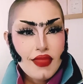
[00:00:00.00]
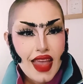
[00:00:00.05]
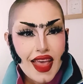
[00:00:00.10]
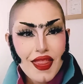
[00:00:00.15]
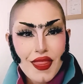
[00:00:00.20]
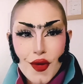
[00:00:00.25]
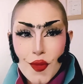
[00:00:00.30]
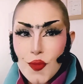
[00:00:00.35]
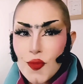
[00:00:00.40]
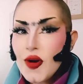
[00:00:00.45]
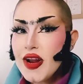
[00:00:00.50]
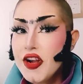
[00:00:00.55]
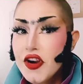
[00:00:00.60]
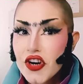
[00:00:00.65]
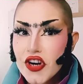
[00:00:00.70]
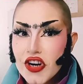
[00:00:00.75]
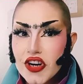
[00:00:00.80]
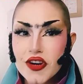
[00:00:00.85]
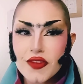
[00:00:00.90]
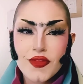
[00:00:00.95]
the
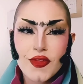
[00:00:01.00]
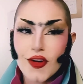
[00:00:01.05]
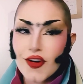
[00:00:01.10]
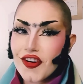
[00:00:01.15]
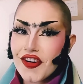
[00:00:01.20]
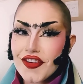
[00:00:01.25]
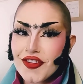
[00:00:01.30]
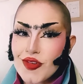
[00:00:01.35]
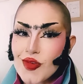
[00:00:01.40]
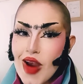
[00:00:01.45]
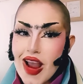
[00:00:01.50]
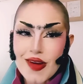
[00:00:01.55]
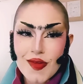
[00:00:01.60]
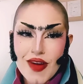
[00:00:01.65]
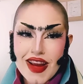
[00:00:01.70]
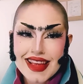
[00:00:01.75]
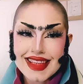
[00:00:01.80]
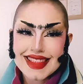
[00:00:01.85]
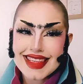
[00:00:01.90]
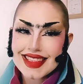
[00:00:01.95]
winner for Drag
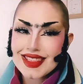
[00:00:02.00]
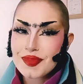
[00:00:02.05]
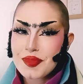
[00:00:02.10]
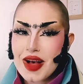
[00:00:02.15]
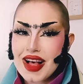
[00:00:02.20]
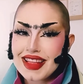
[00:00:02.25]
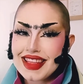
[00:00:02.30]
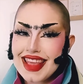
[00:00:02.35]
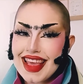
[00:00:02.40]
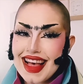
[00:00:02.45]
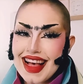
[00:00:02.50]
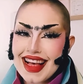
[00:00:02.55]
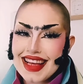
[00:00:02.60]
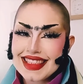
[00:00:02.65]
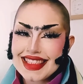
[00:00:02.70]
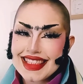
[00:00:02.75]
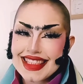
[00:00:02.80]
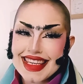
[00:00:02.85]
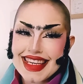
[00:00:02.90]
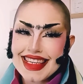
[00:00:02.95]
Race España
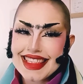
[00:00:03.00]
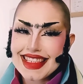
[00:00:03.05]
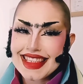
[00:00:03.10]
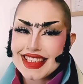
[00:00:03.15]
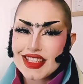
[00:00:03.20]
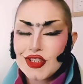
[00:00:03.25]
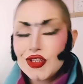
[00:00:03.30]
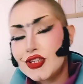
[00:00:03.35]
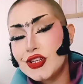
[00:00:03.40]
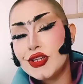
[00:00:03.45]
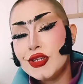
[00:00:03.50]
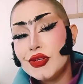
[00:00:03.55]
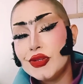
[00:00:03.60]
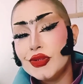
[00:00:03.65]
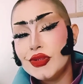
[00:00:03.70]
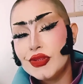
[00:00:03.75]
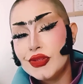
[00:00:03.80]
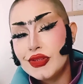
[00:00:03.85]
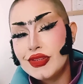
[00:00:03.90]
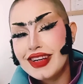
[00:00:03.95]
Season
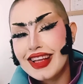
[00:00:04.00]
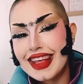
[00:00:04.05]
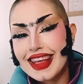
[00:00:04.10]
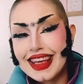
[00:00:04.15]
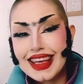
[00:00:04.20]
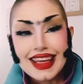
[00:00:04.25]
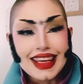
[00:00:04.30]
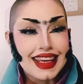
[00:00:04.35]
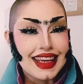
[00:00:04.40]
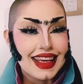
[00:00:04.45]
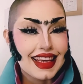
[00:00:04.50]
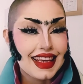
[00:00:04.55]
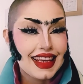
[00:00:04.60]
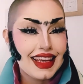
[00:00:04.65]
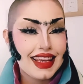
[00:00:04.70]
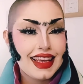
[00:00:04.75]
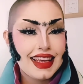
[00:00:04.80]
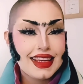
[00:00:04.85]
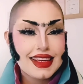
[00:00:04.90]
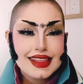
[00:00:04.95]
2
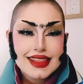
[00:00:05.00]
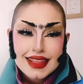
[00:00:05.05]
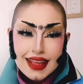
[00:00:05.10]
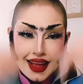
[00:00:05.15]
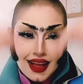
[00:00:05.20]
is